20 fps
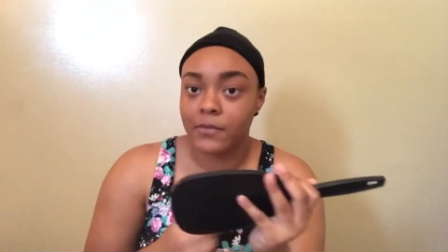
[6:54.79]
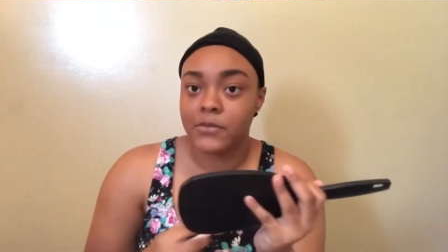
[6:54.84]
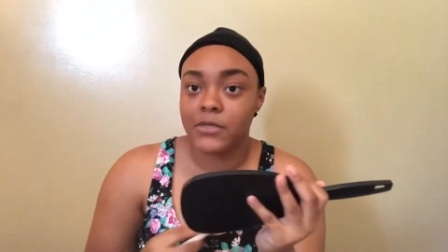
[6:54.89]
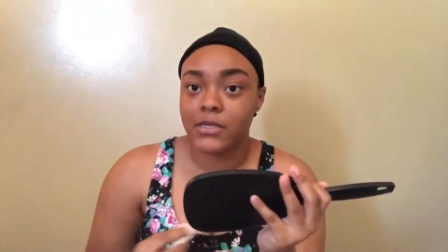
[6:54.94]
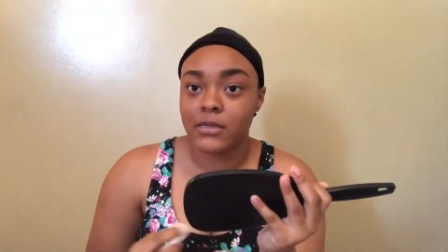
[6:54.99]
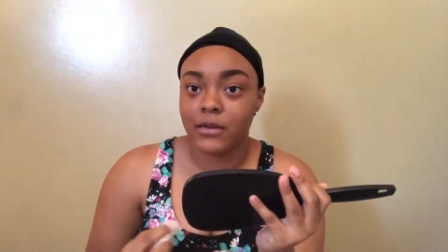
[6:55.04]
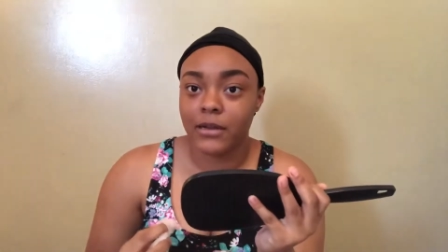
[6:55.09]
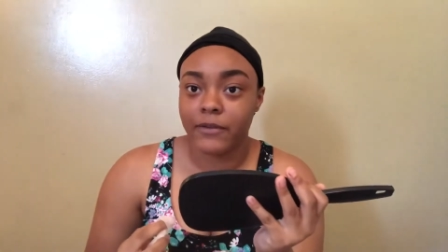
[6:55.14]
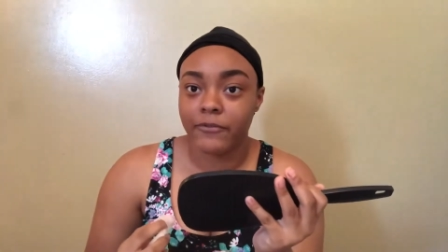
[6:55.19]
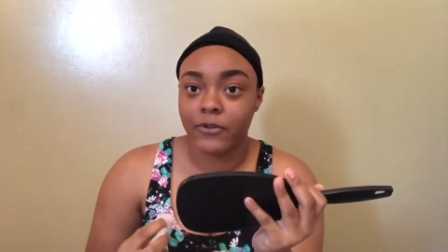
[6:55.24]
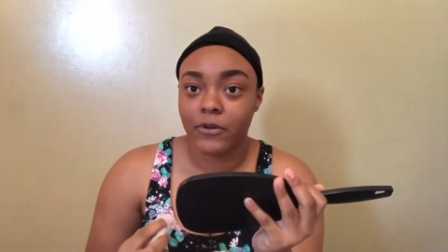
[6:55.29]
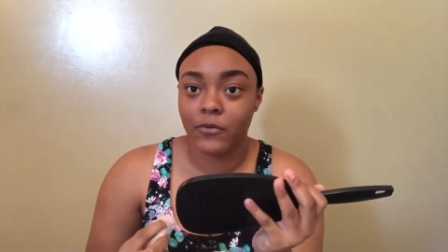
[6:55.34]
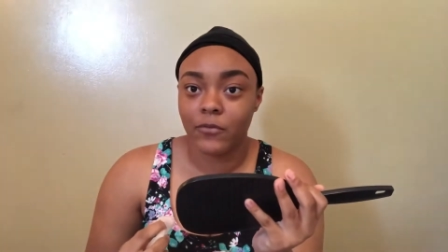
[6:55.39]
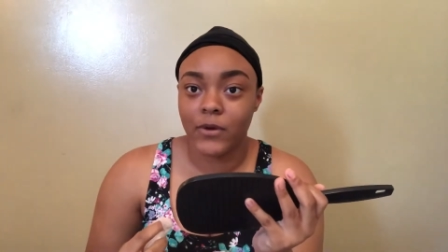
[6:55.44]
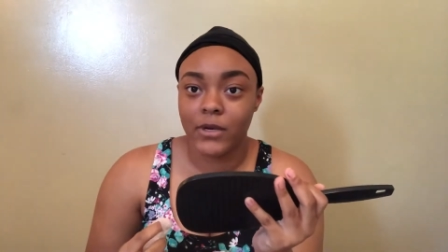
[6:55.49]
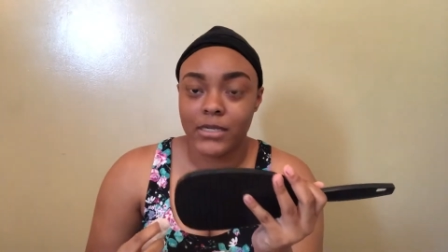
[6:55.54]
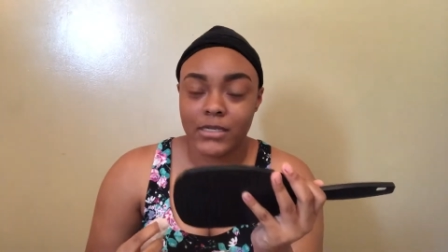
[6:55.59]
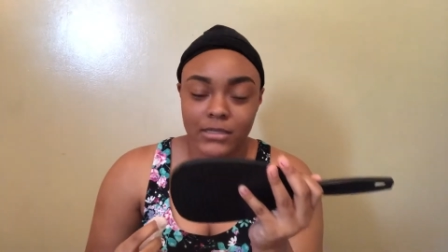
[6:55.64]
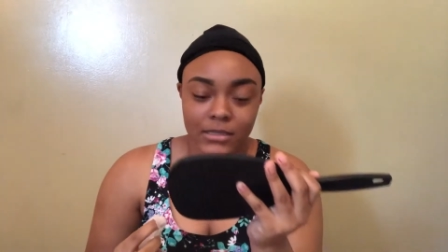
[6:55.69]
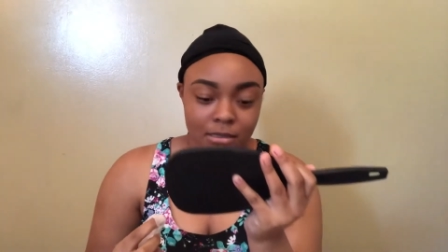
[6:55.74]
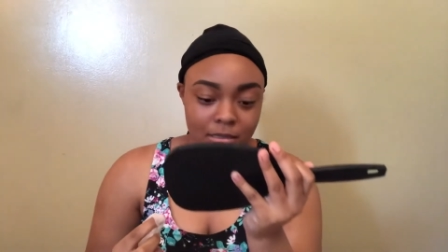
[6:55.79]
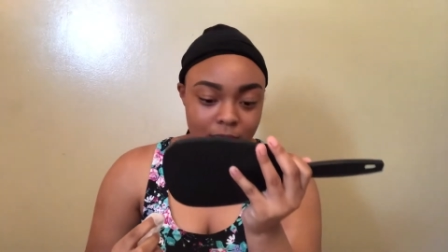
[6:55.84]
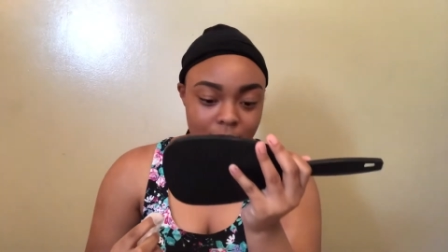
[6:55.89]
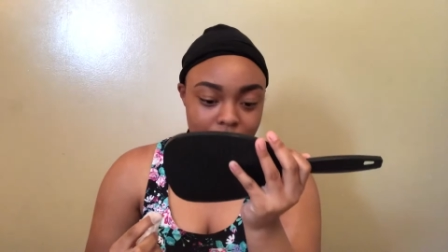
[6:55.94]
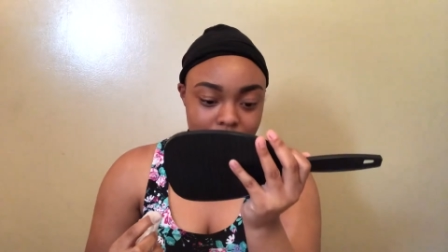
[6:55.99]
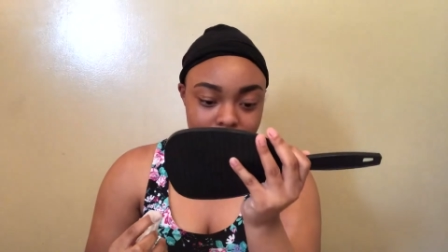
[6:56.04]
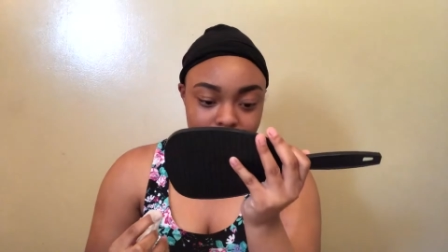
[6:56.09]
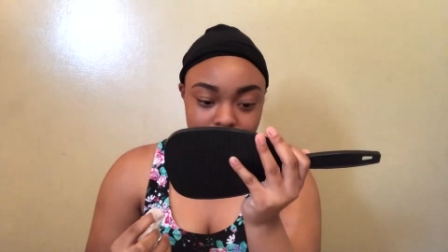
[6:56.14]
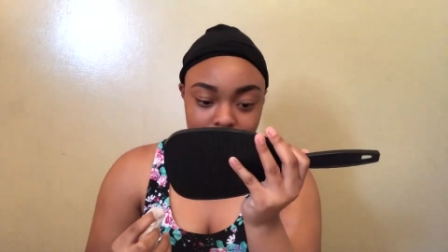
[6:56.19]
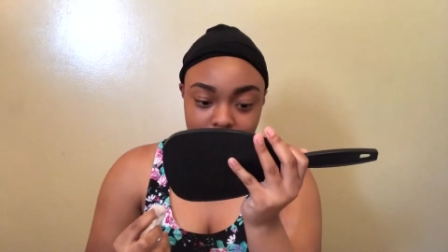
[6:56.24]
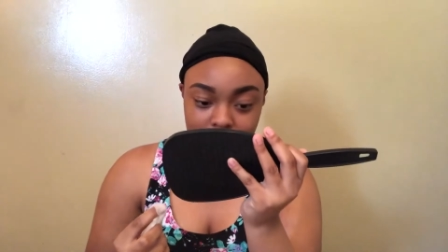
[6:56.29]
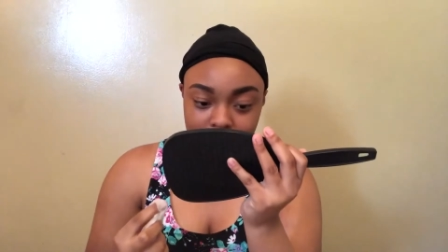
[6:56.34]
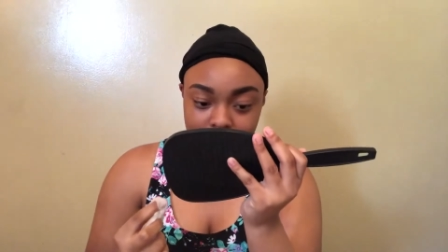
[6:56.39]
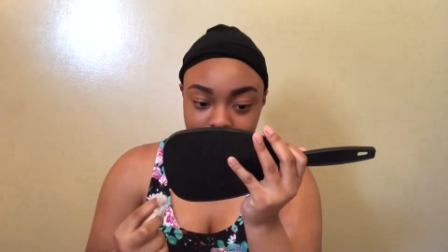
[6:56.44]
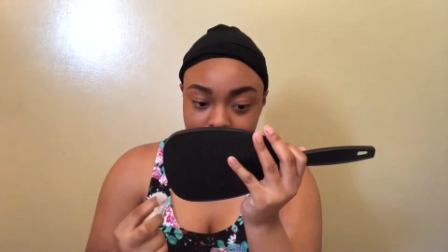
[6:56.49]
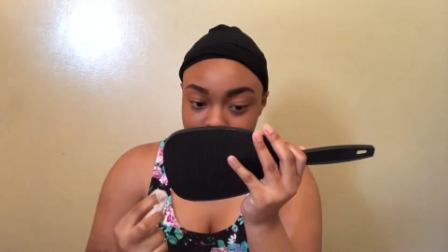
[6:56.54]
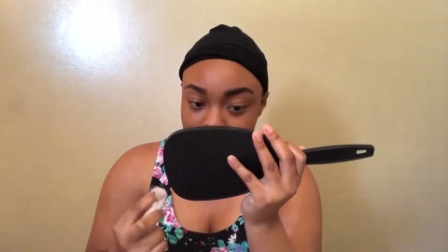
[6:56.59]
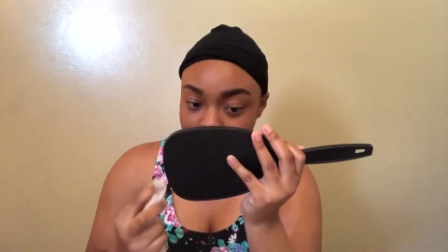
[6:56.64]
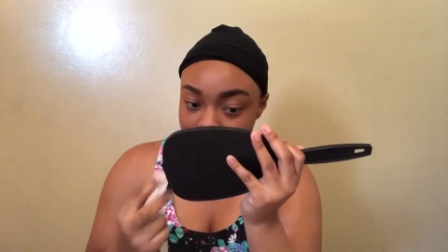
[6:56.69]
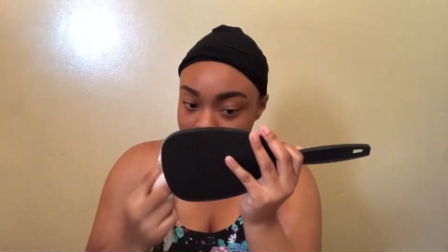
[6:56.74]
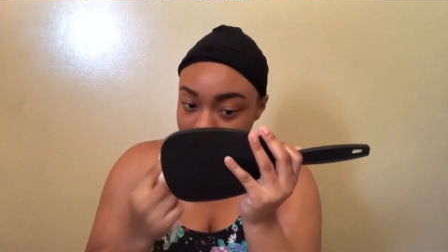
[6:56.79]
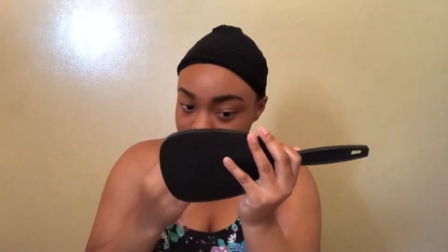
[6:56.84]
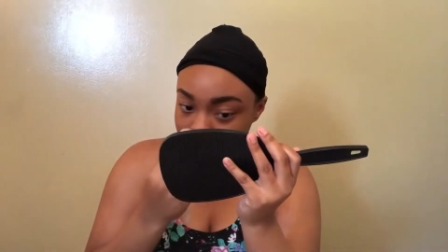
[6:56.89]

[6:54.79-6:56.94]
I'm still not gonna waste it because that's